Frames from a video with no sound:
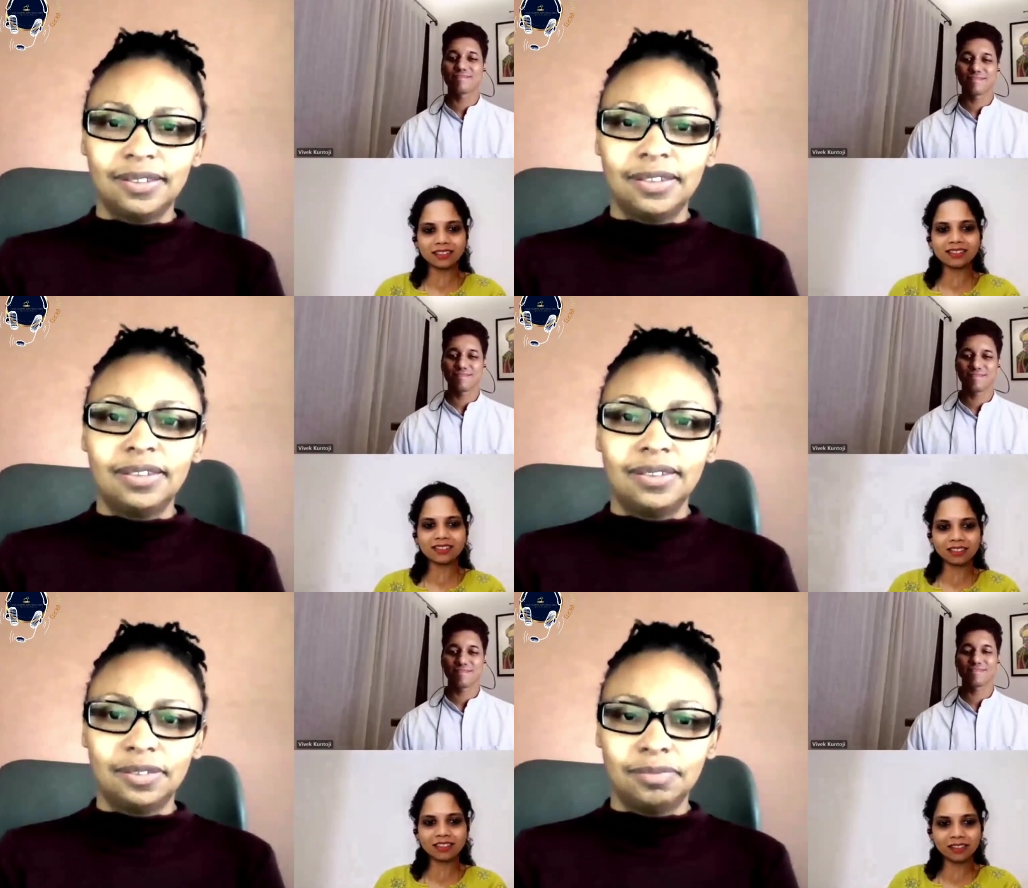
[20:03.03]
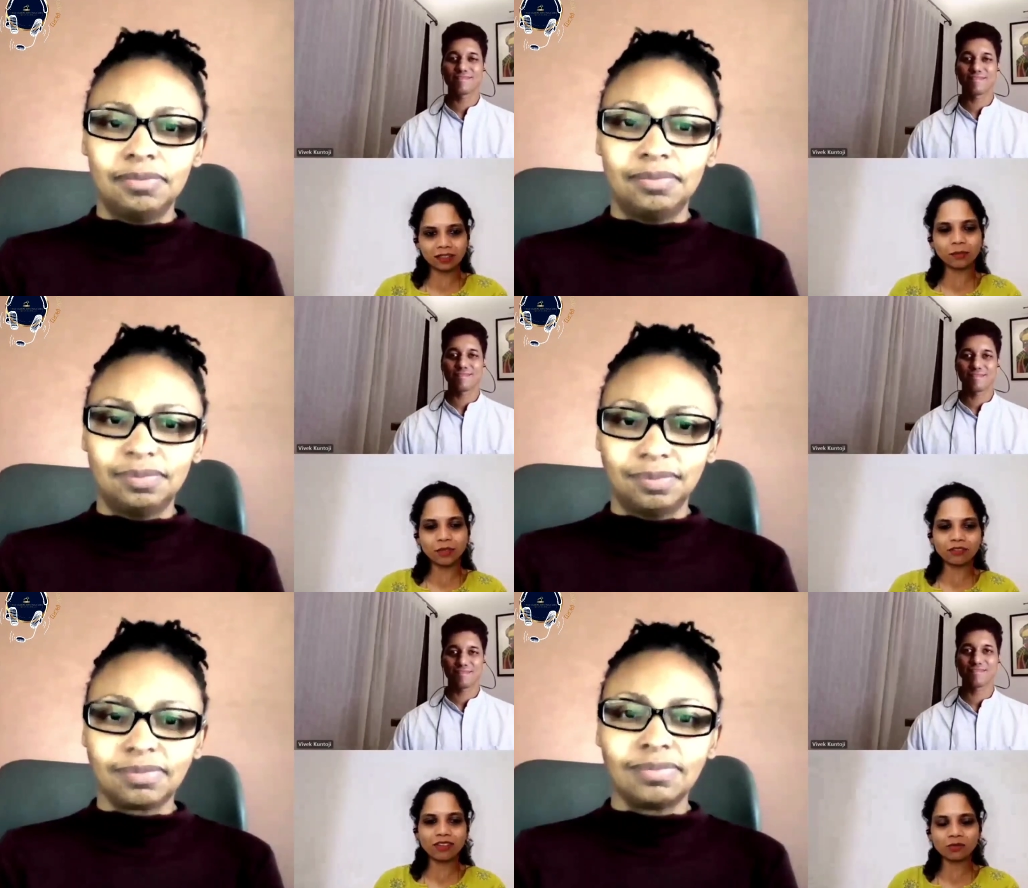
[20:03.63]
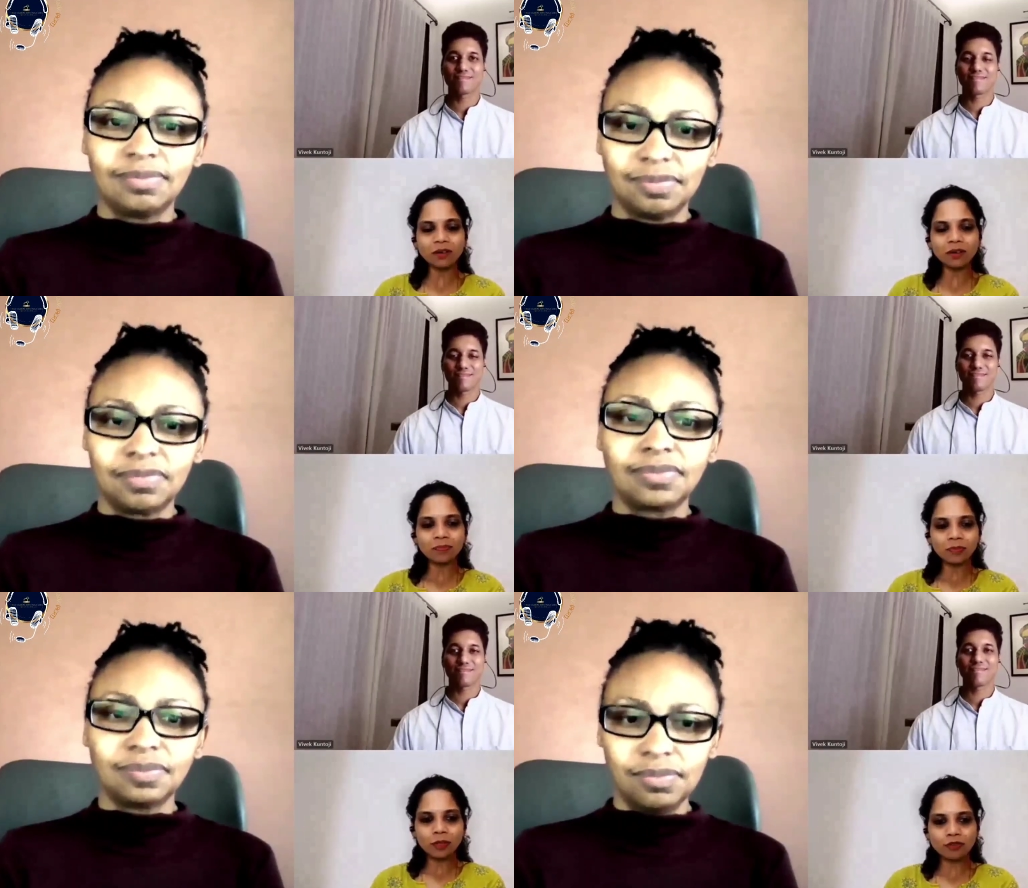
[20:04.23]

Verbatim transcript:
Speaker 1: this in the previous one, but